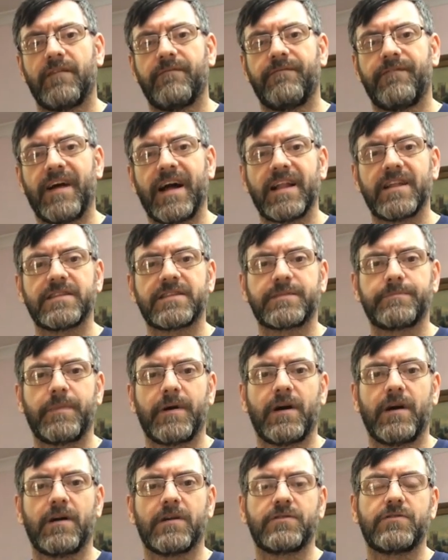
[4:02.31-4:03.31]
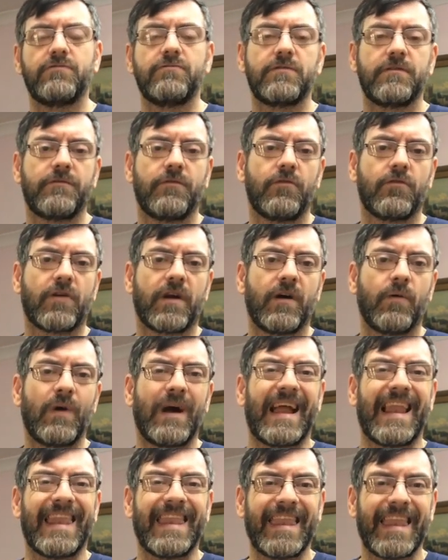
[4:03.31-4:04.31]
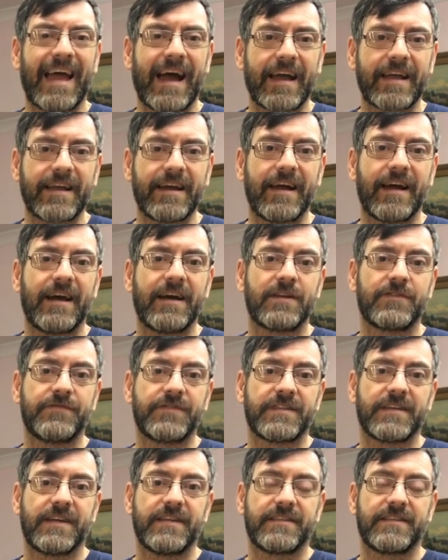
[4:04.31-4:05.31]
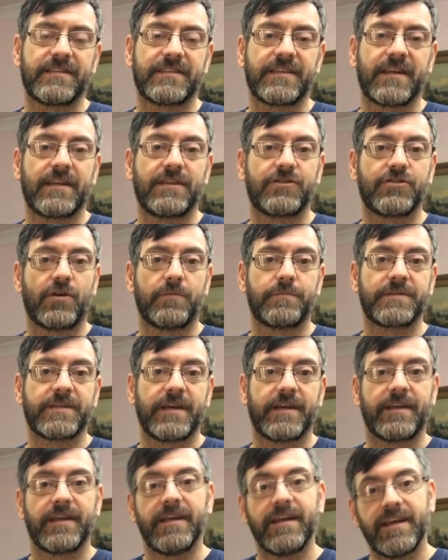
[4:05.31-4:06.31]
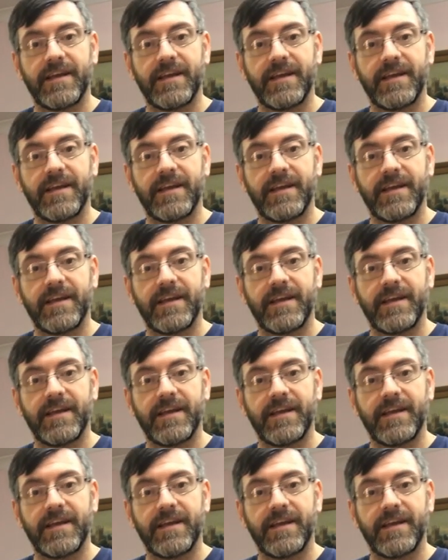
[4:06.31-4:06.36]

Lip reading: a Valspar 2 to 4 hour lacquer advertising sign, shop sign.